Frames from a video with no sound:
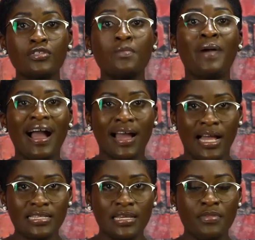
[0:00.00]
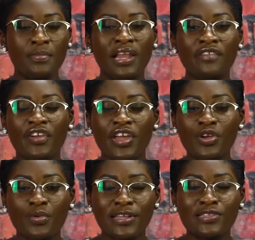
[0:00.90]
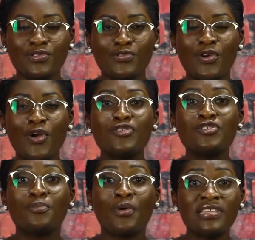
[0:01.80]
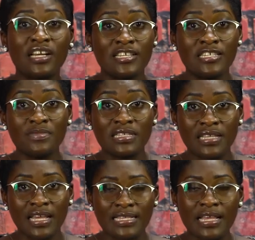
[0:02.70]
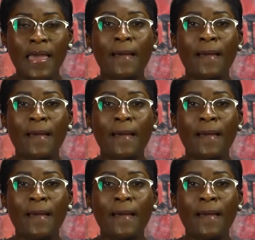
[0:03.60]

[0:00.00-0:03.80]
back at him. People are very quick to point out his mistakes.